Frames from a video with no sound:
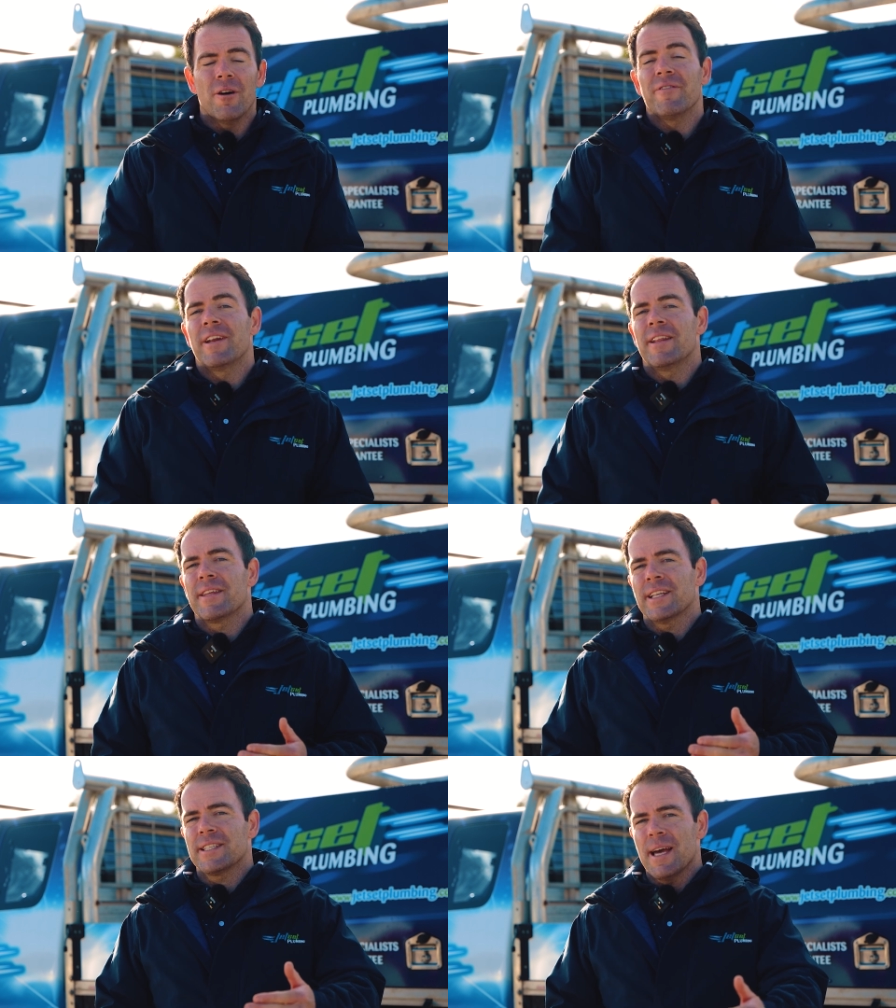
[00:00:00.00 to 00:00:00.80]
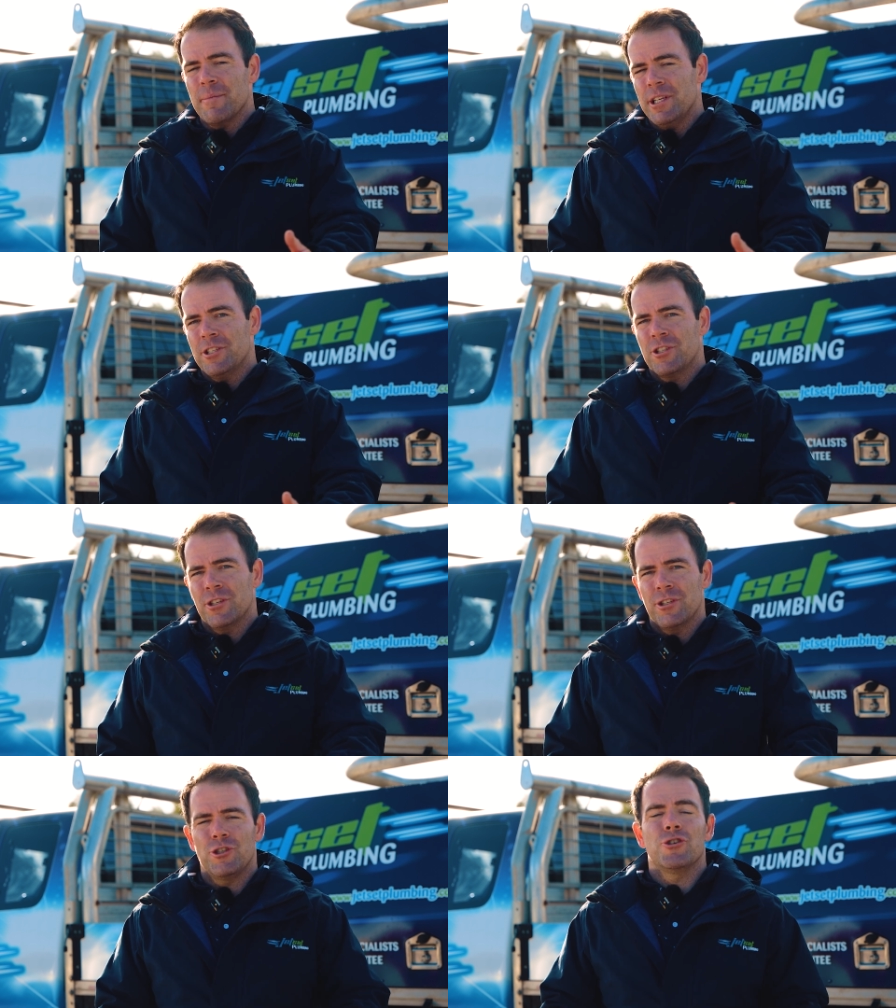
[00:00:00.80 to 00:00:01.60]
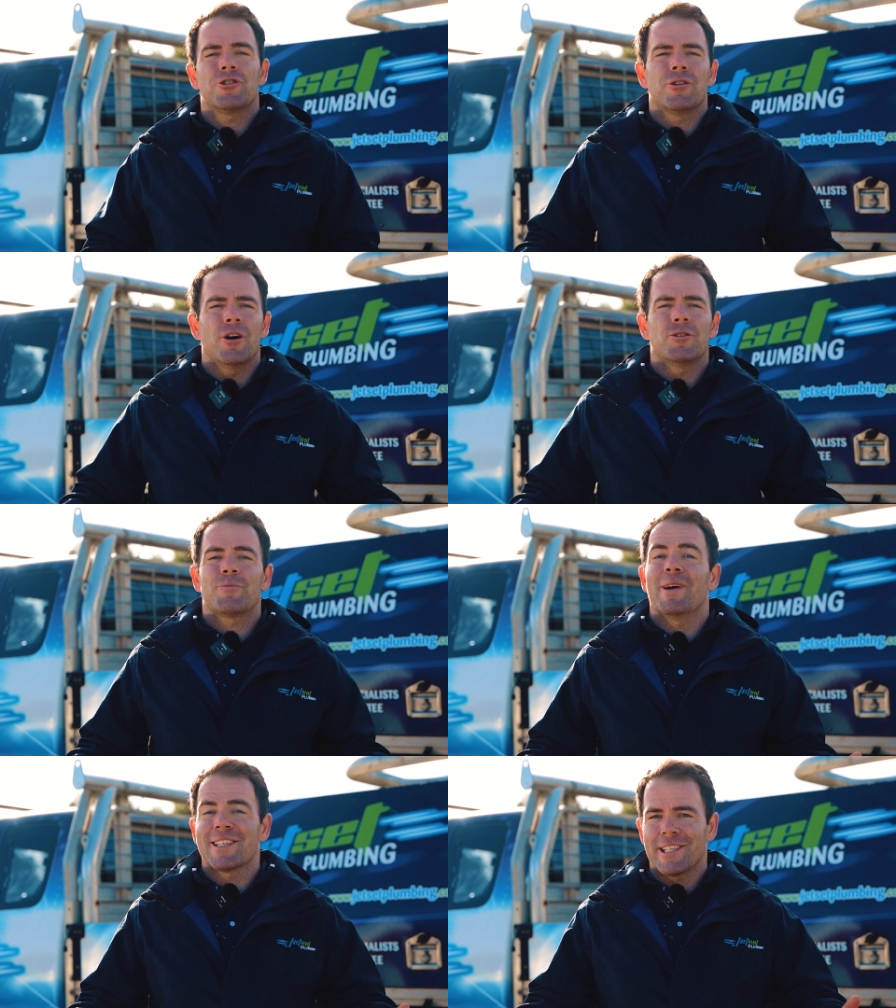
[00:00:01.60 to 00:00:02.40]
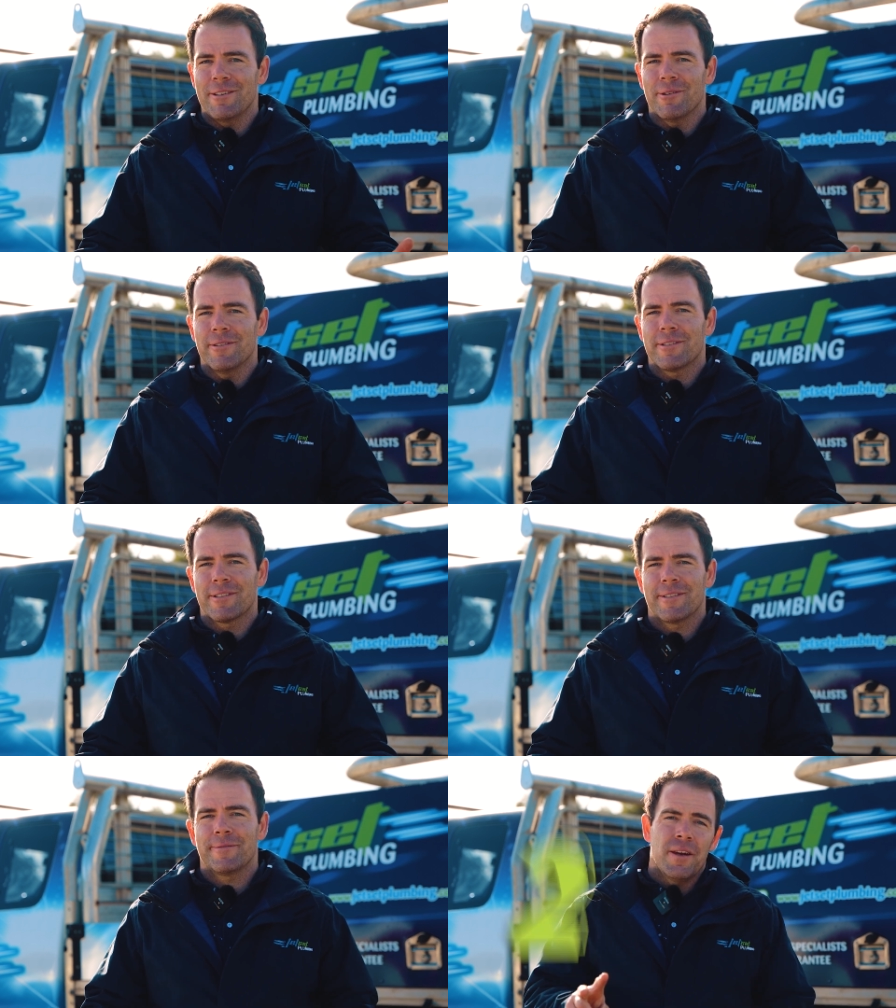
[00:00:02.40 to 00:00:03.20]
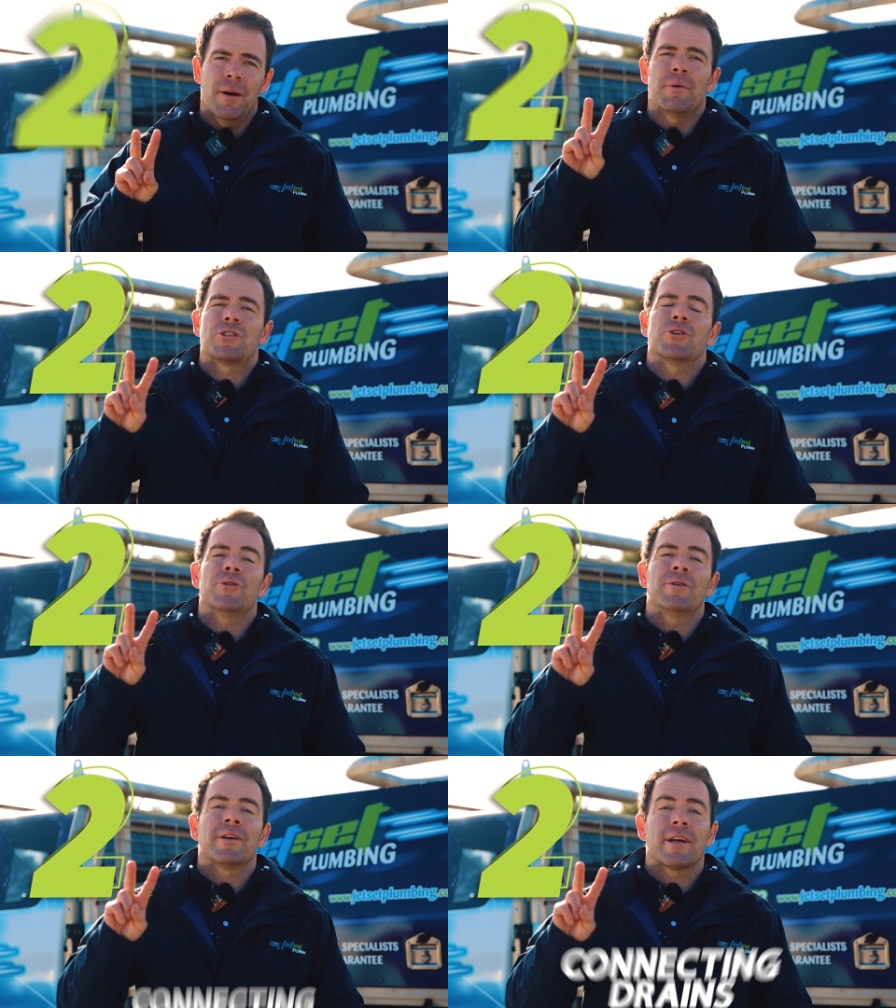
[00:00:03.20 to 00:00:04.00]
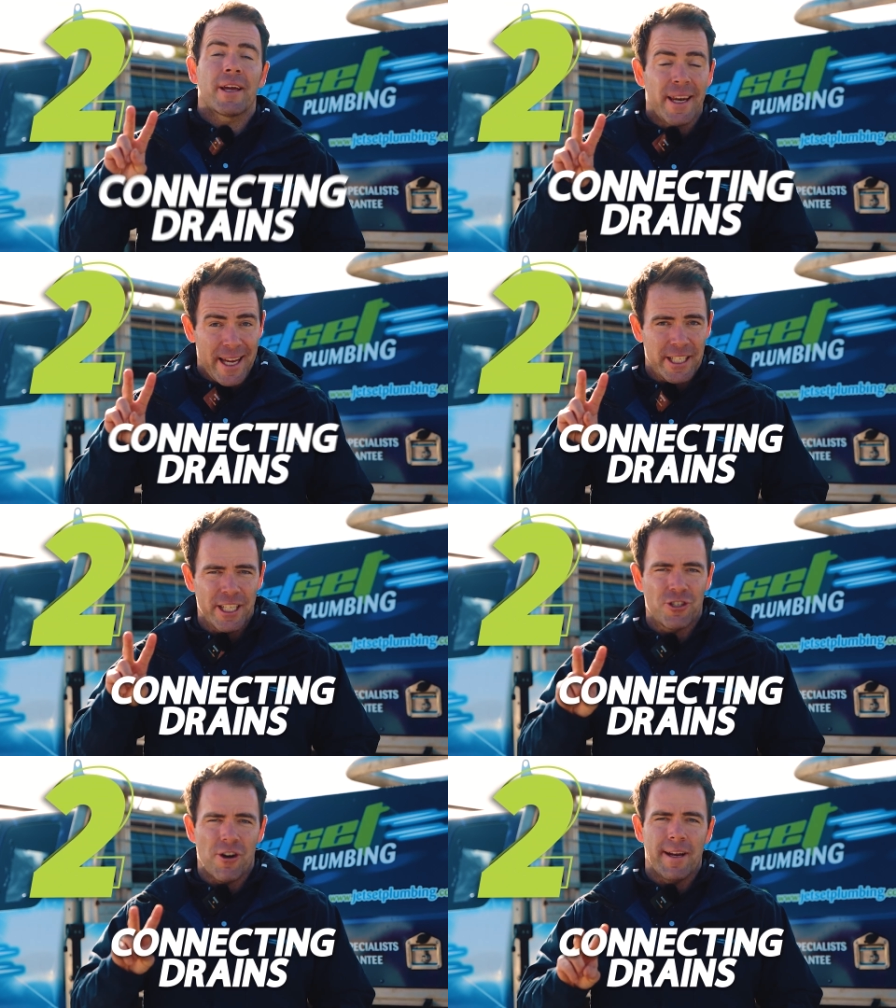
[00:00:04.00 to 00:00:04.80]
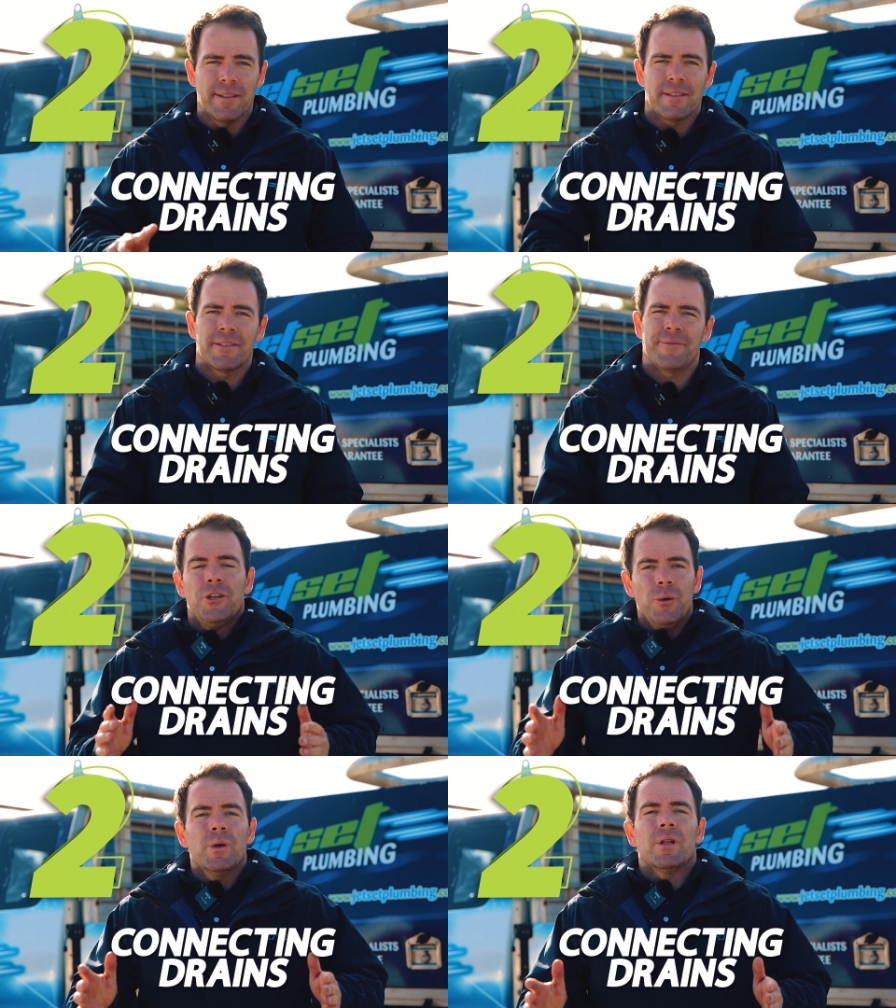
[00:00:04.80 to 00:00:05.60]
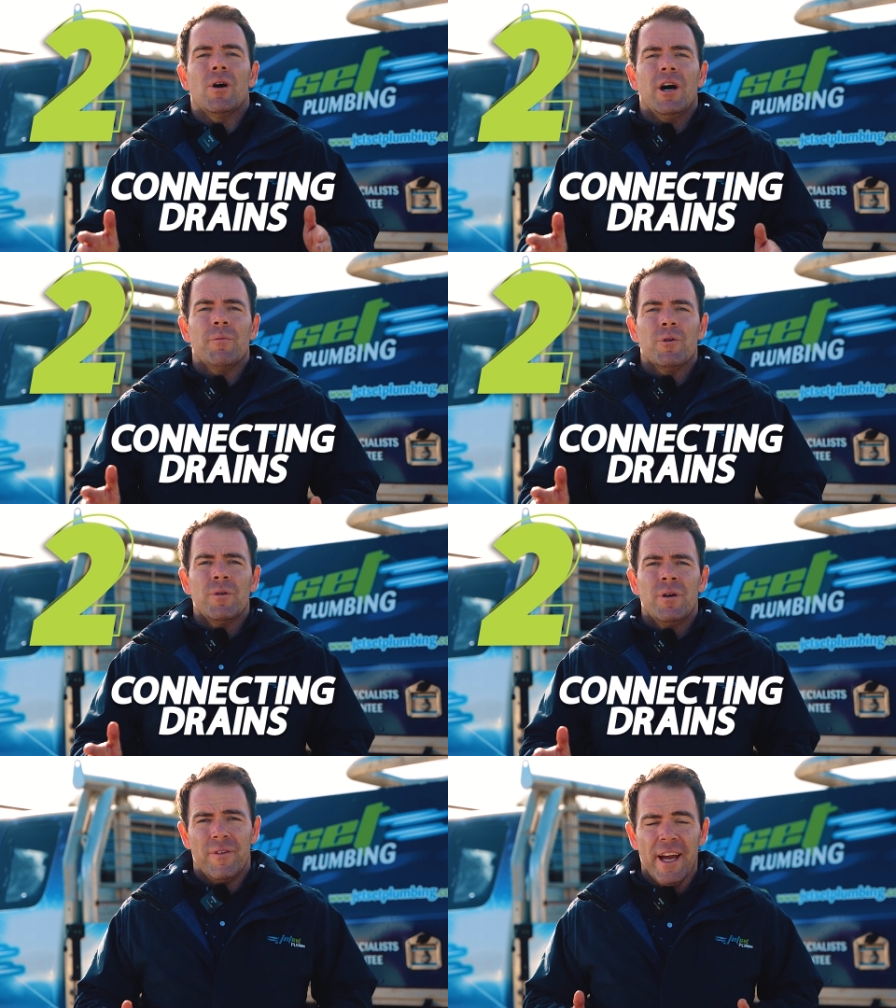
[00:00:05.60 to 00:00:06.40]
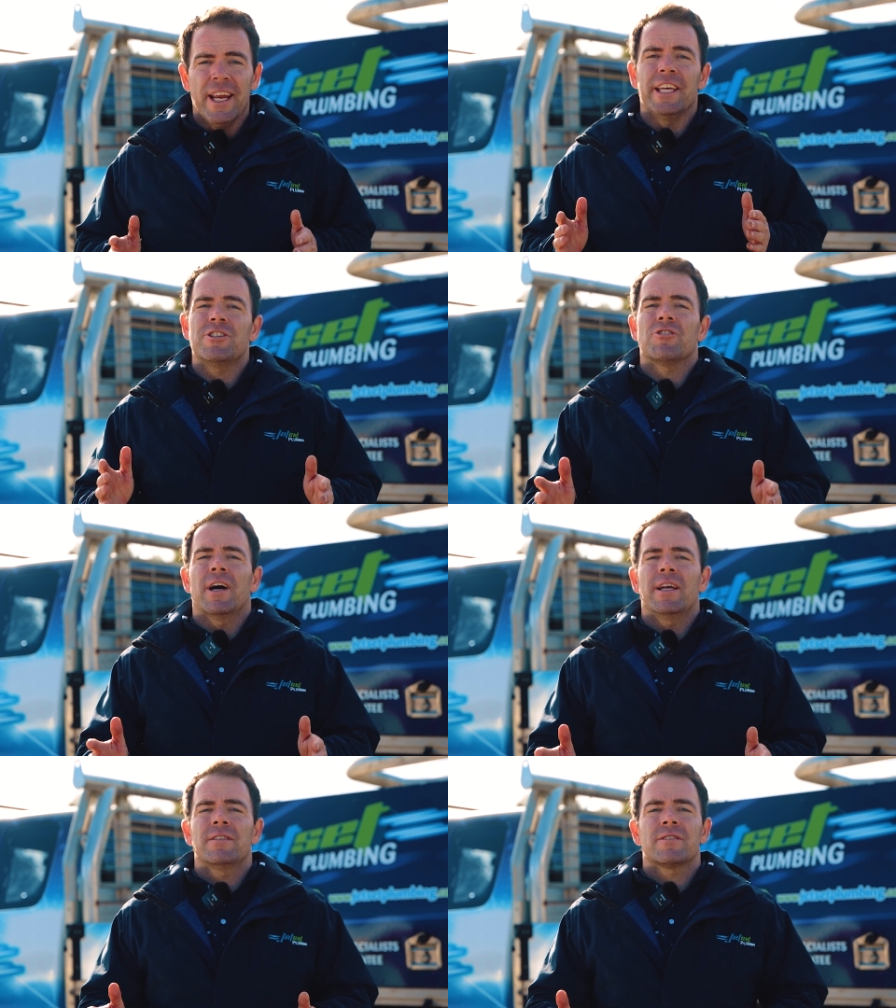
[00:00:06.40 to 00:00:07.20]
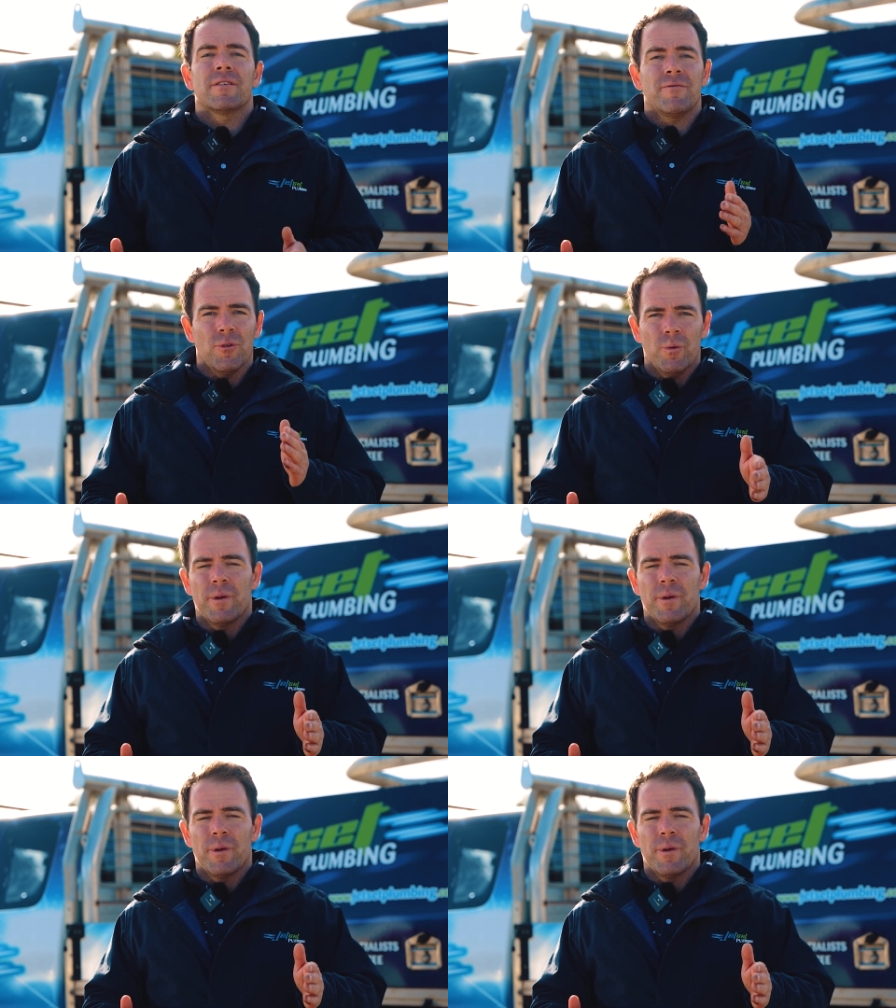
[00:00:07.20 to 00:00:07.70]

of anything damaged due to those pesky roots. Number two, connecting drains. You are liable for any drains that fall